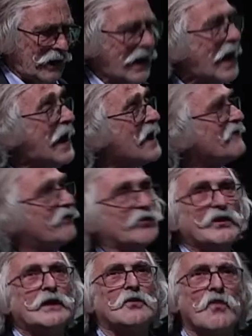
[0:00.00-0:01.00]

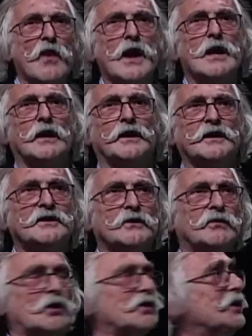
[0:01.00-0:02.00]
everywhere in the
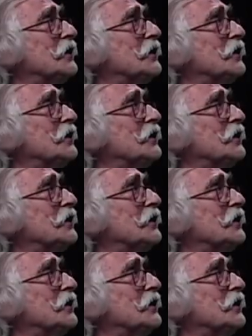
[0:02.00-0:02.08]
body,